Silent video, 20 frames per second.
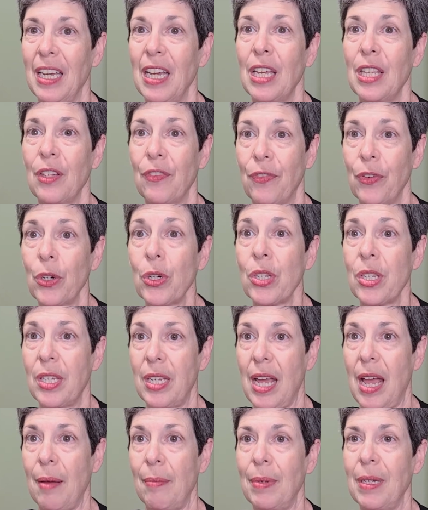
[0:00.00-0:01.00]
The first
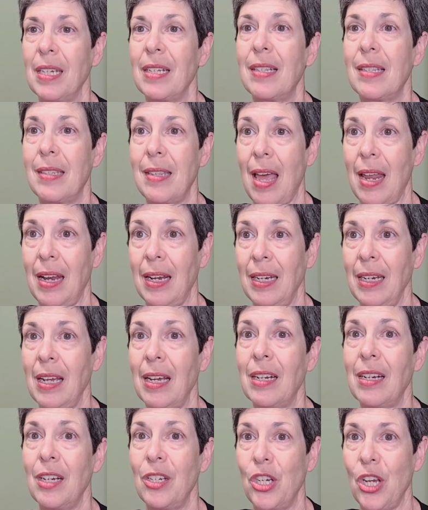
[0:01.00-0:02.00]
step is setting an
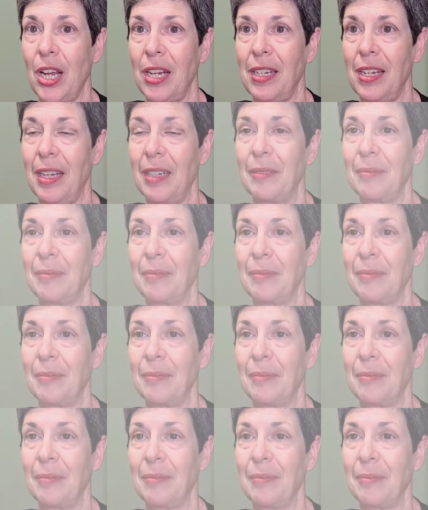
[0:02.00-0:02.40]
agenda.